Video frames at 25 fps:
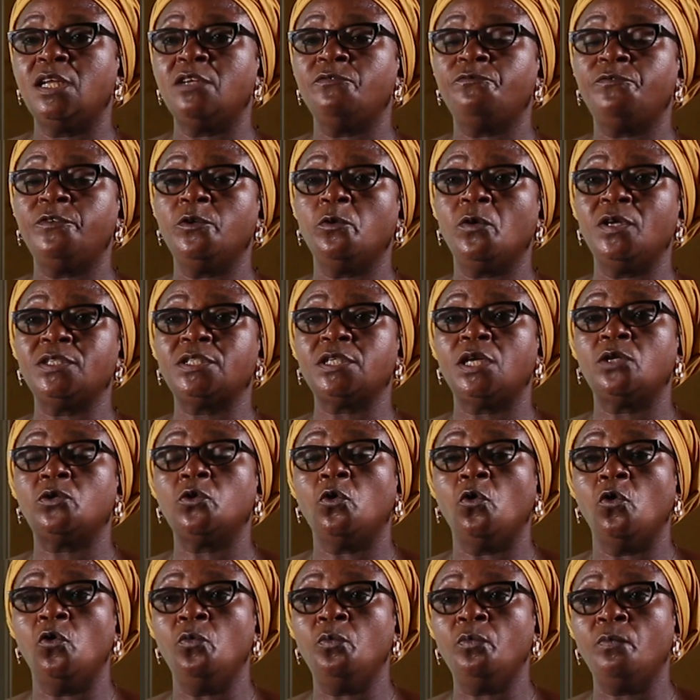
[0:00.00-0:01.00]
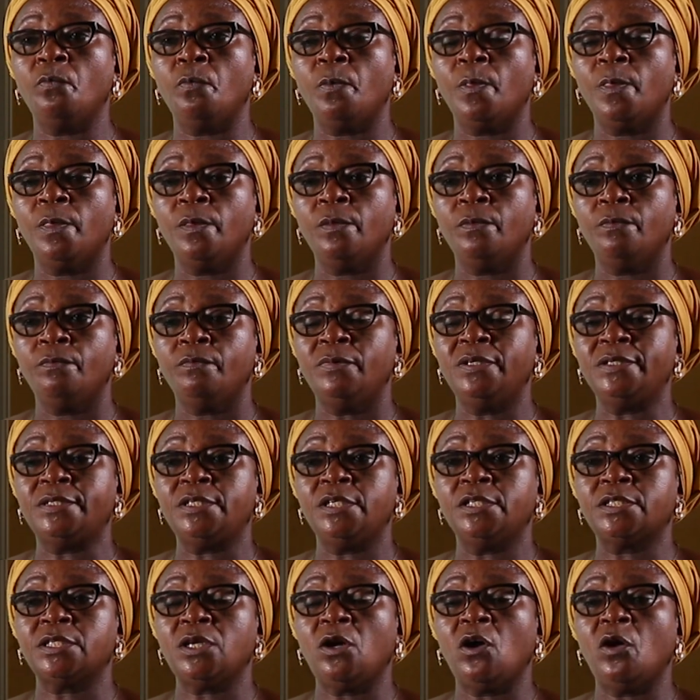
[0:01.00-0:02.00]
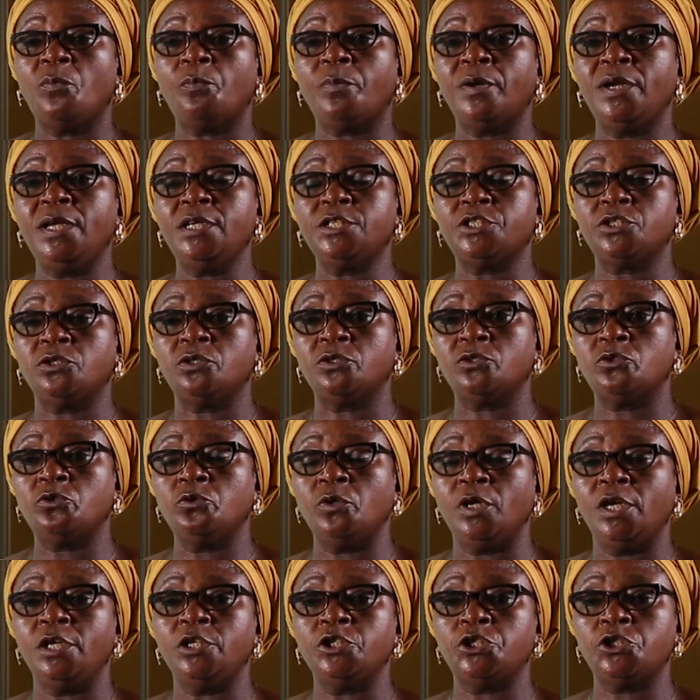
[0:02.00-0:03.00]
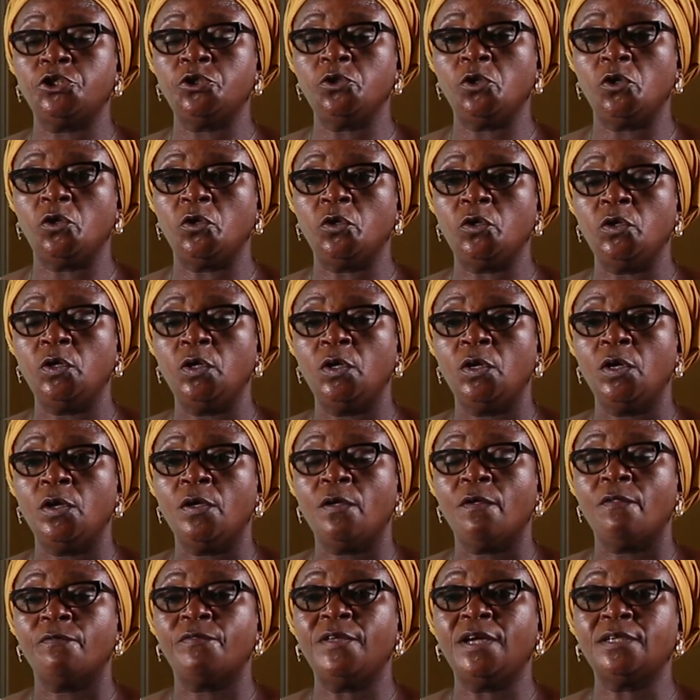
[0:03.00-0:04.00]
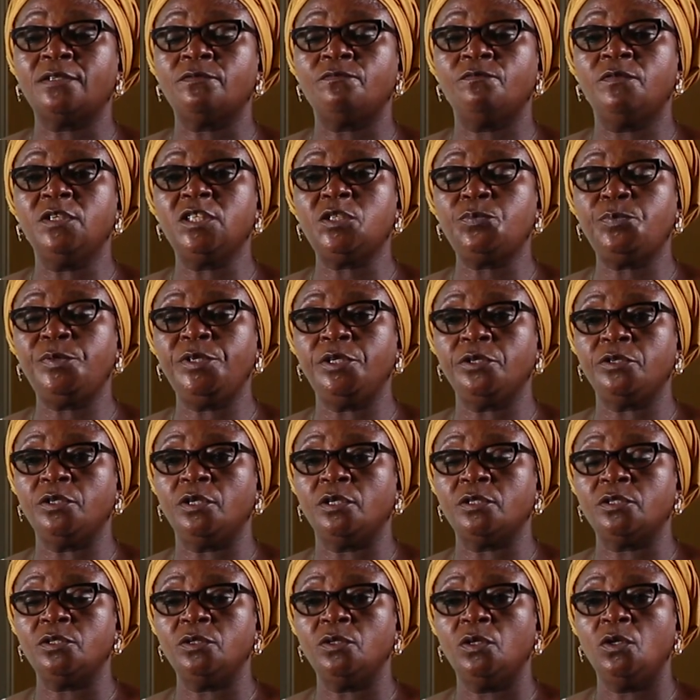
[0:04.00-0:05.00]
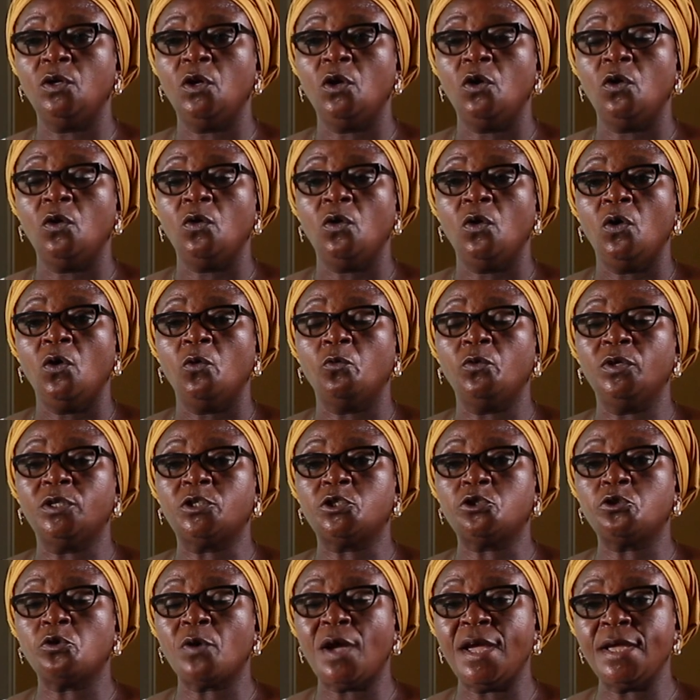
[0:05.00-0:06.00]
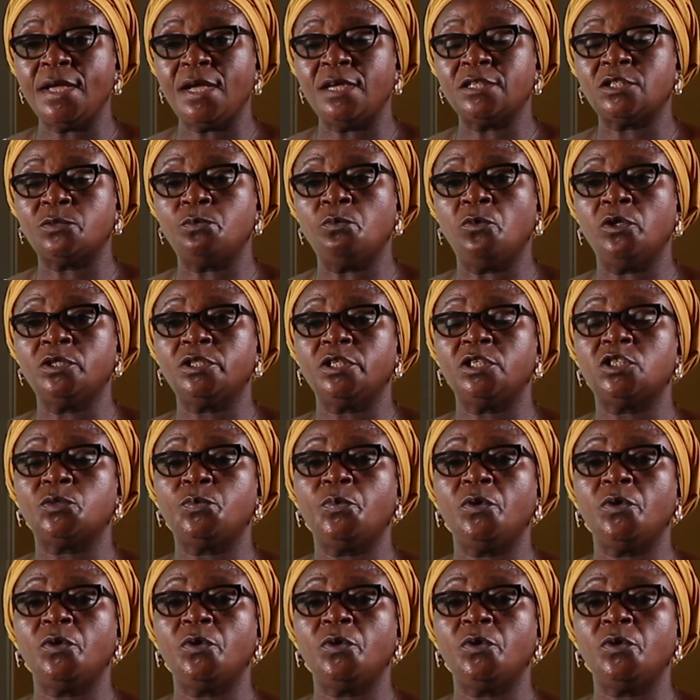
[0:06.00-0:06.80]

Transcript: and viewers at home, it is our pleasure to ensure that this period we try as much as